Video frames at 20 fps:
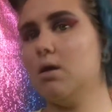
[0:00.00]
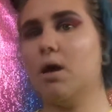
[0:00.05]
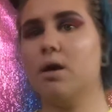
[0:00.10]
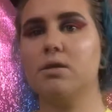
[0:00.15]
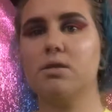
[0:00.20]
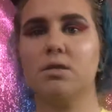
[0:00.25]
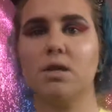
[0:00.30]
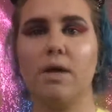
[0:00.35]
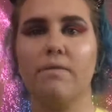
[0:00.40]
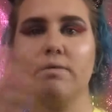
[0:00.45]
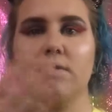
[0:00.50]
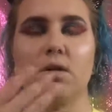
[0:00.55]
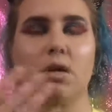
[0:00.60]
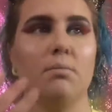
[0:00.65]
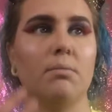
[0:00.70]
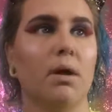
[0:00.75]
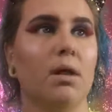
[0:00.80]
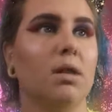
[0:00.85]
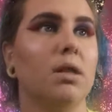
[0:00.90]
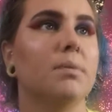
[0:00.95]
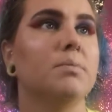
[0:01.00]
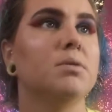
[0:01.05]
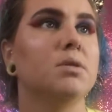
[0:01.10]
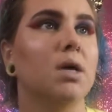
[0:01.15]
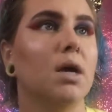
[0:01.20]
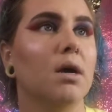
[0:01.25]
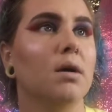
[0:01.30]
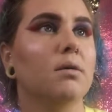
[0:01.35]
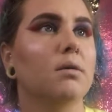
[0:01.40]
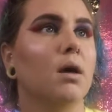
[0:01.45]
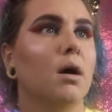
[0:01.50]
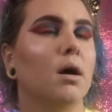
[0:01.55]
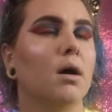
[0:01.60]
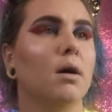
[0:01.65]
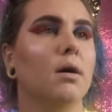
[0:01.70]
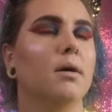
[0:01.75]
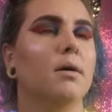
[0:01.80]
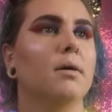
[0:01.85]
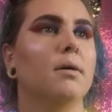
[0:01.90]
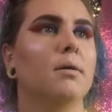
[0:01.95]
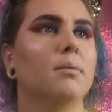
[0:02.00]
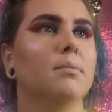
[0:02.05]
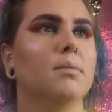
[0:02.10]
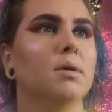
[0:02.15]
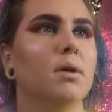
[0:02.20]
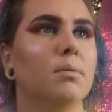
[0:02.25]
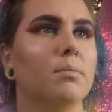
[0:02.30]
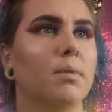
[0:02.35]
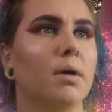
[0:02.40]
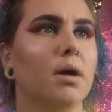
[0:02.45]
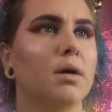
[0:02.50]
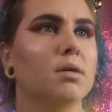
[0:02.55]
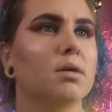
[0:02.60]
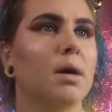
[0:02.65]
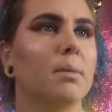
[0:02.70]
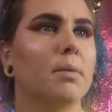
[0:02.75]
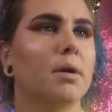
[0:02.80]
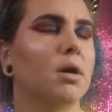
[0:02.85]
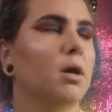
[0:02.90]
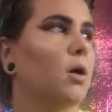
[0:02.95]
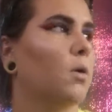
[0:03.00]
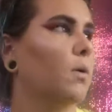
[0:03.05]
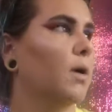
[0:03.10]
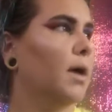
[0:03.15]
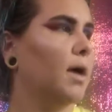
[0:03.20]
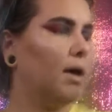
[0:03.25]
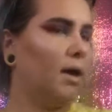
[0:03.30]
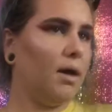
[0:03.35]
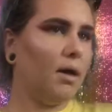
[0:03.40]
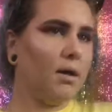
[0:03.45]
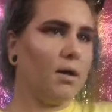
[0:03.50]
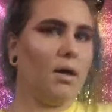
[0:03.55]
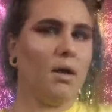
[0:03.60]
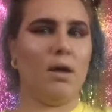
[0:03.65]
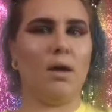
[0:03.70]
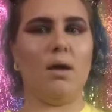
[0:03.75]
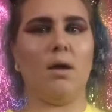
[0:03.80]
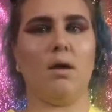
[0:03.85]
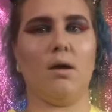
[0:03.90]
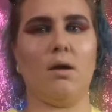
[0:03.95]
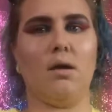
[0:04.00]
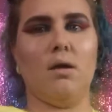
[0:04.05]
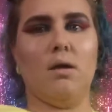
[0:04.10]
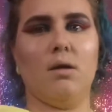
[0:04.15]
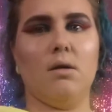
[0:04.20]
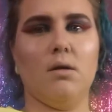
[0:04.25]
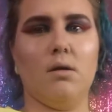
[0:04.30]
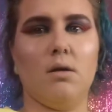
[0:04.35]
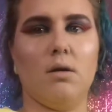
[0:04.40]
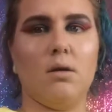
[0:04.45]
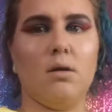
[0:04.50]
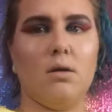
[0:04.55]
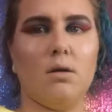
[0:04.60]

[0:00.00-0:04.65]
I just haven't done my lips yet, but I'm going to go ahead and